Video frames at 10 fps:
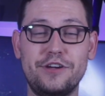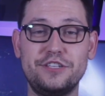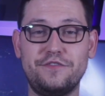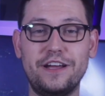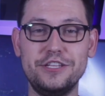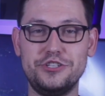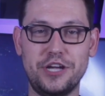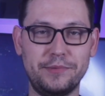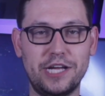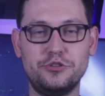you guys find these
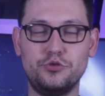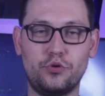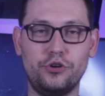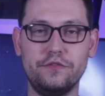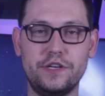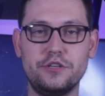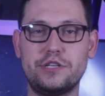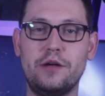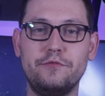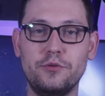Gemini tutorial
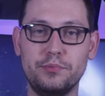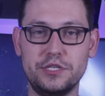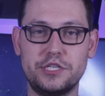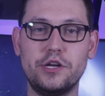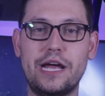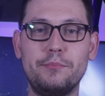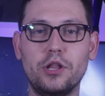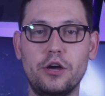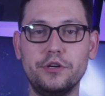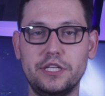videos helpful, please go down
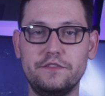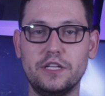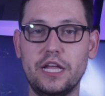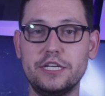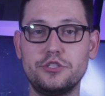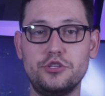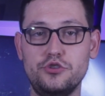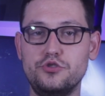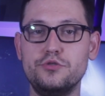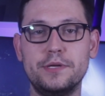below and leave it a like so that
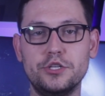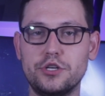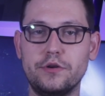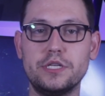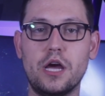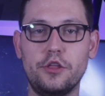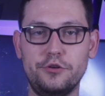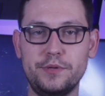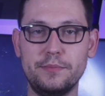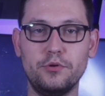YouTube can show it to
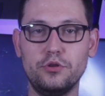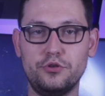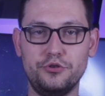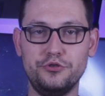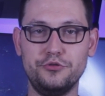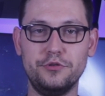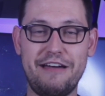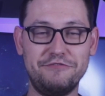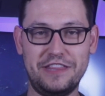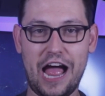other people who
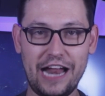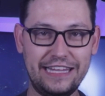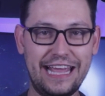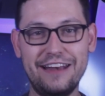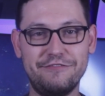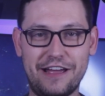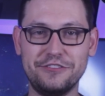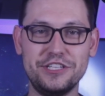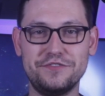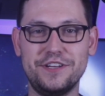have not yet
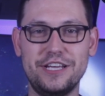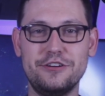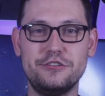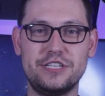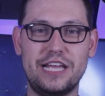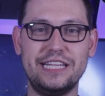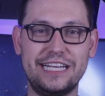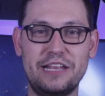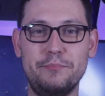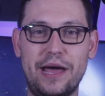found these videos and
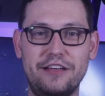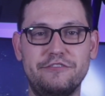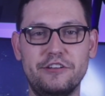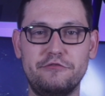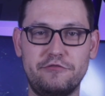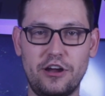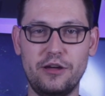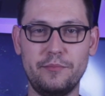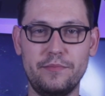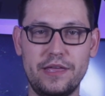that can benefit
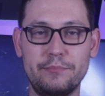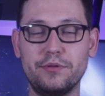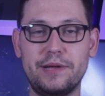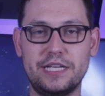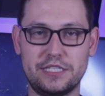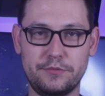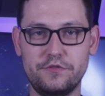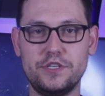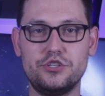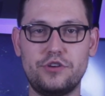from implementing some
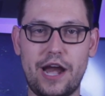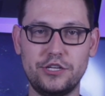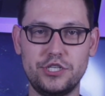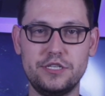of these strategies.